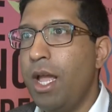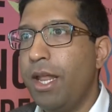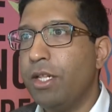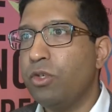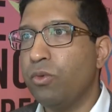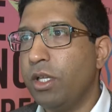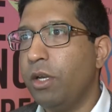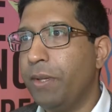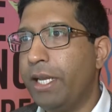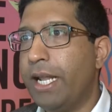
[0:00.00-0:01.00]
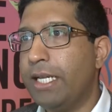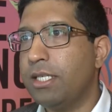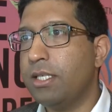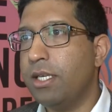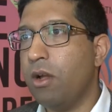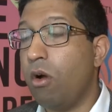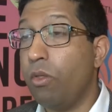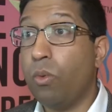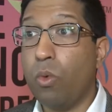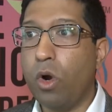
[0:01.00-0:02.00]
And it's really, really nice to see
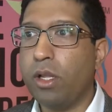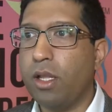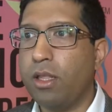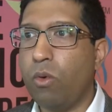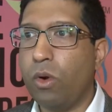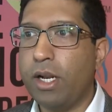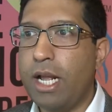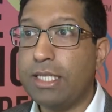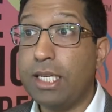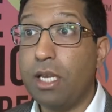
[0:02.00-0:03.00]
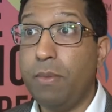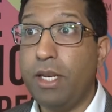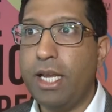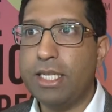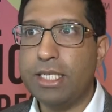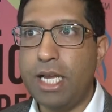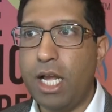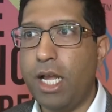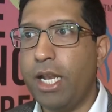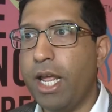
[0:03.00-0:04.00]
all the work that the organizing committee has
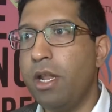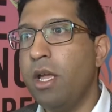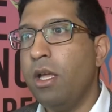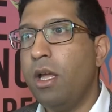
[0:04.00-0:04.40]
done and